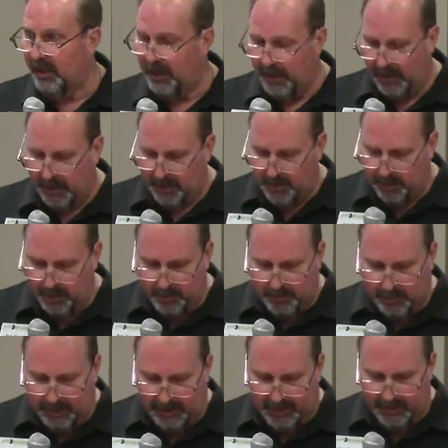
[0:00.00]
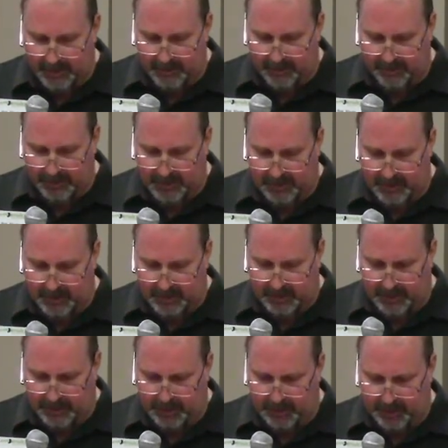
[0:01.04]
and two plies of
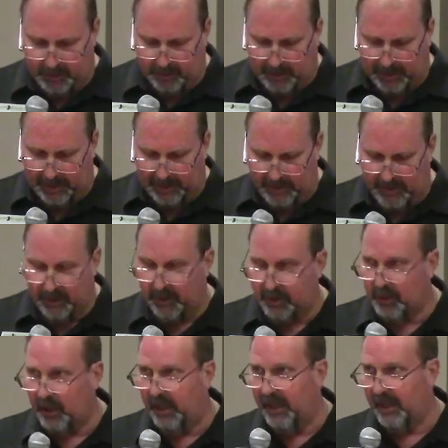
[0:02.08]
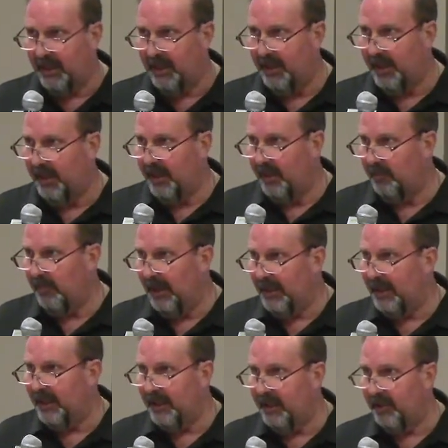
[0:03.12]
additional plies in the tread,
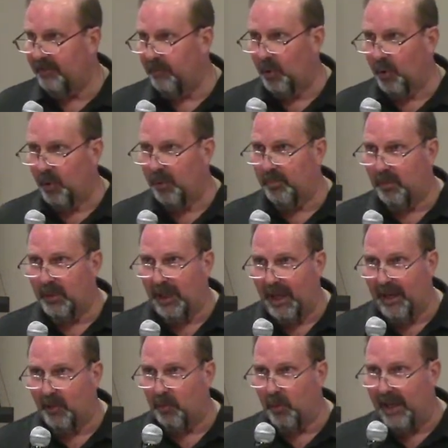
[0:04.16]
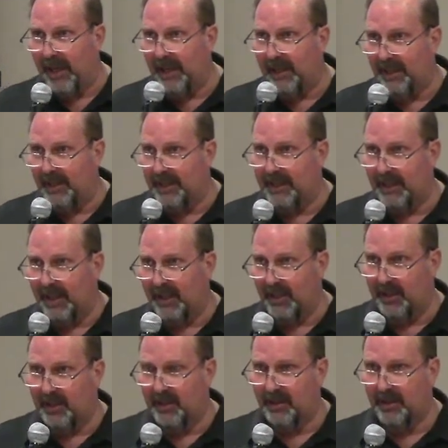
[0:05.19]
making it a four ply rated
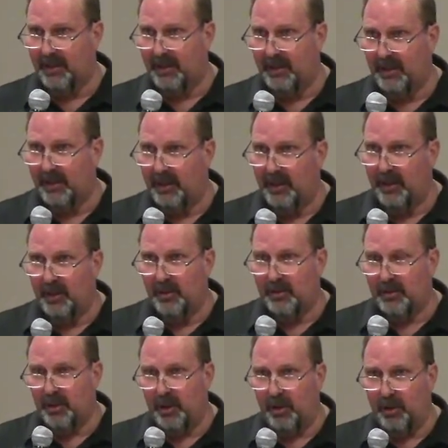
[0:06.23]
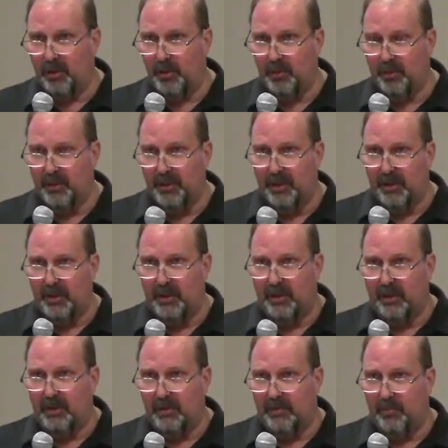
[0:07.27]
tire. So
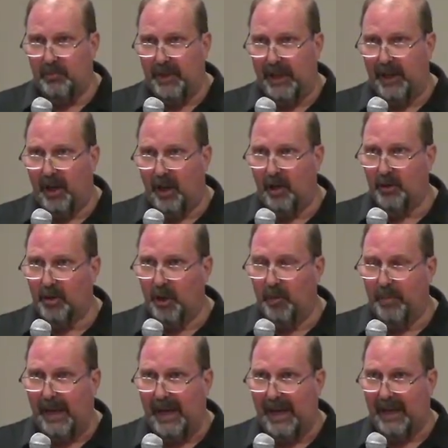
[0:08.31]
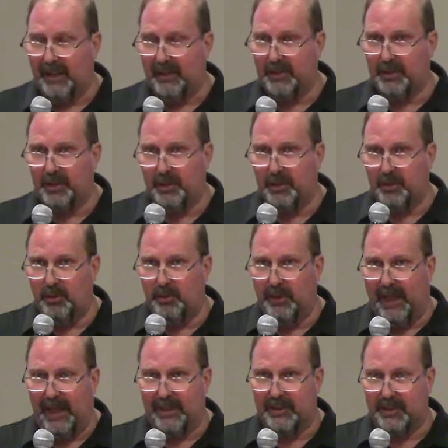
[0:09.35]
they all go back to
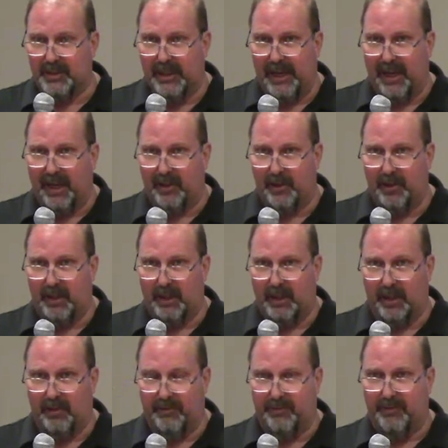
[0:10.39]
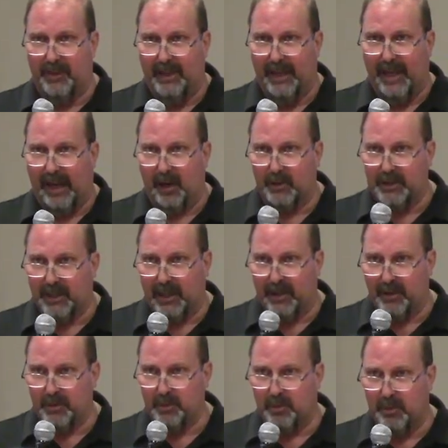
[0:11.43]
that standard of how
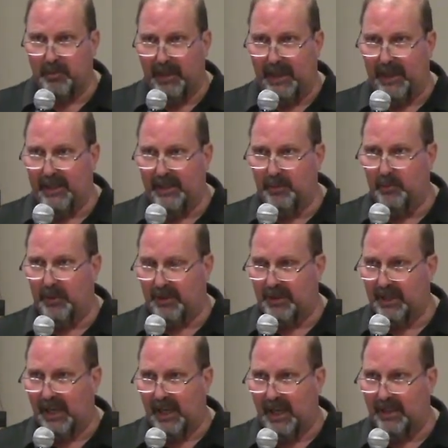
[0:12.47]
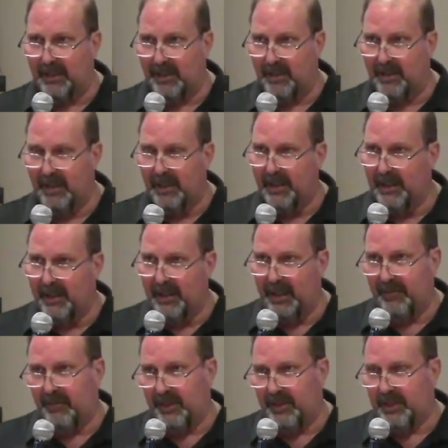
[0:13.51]
tires were made with cotton.
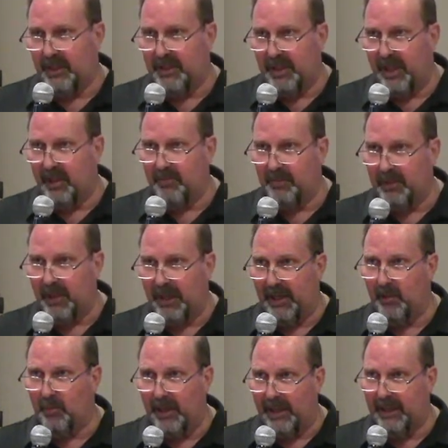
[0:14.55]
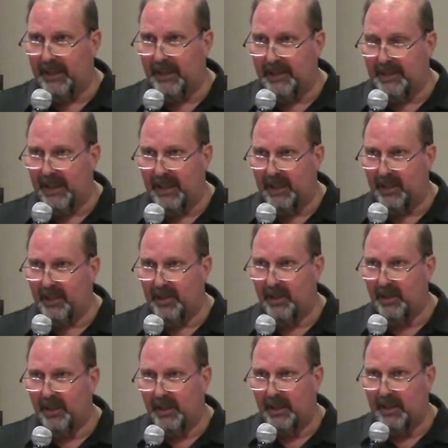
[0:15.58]
If it's a 10 ply rated
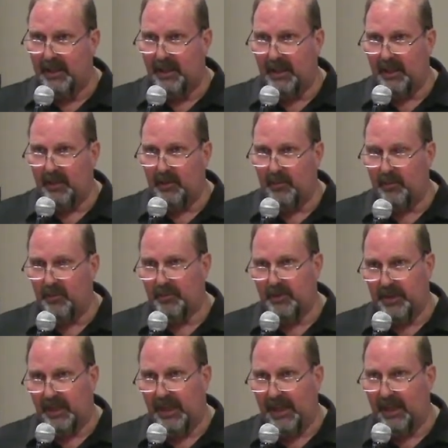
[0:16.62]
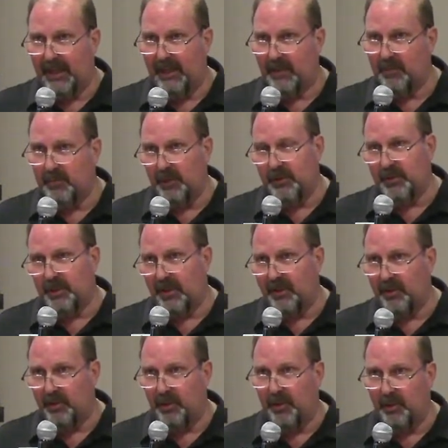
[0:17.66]
tire, it today using
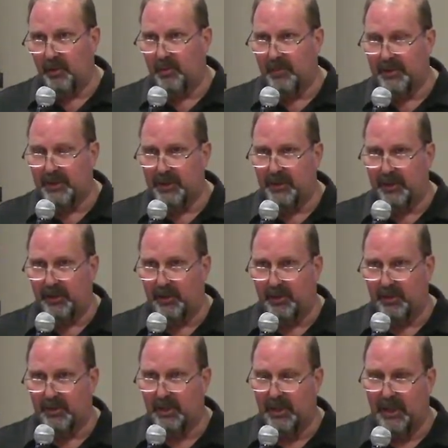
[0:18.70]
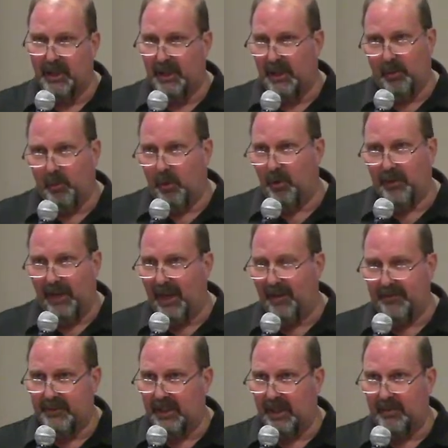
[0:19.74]
the newer materials, it won't
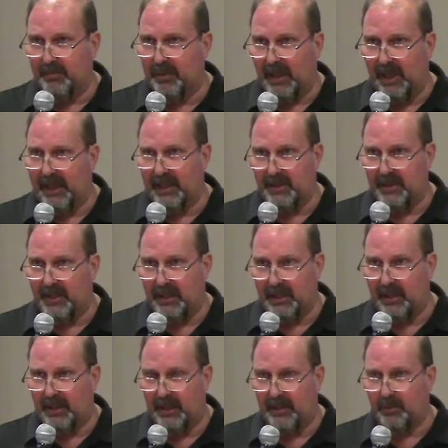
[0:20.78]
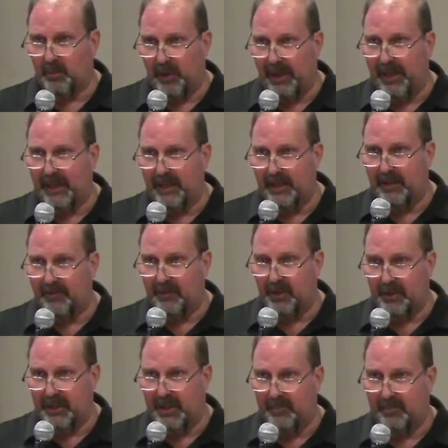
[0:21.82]
have 10 plies in it. It's rated for
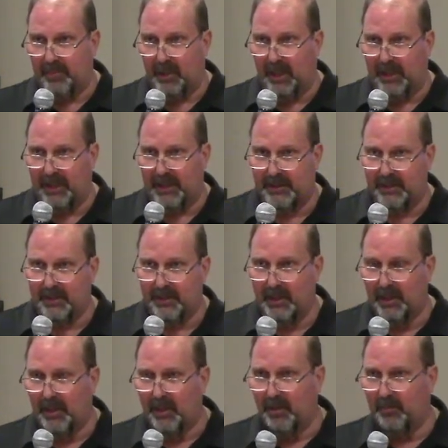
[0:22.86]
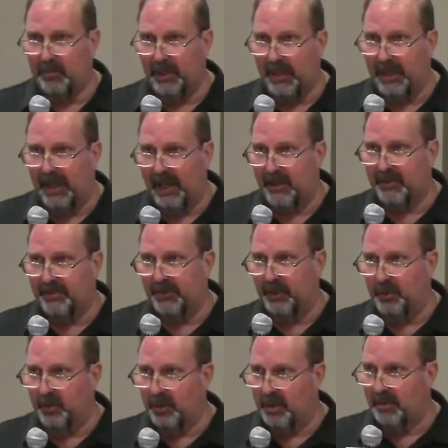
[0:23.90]
10 plies, but it has
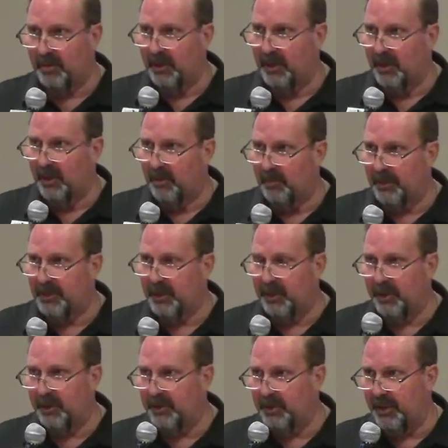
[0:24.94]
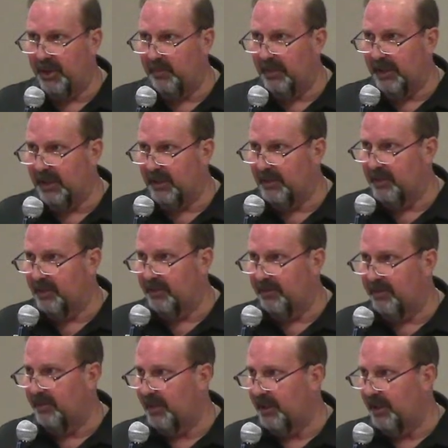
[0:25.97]
fewer materials in it because of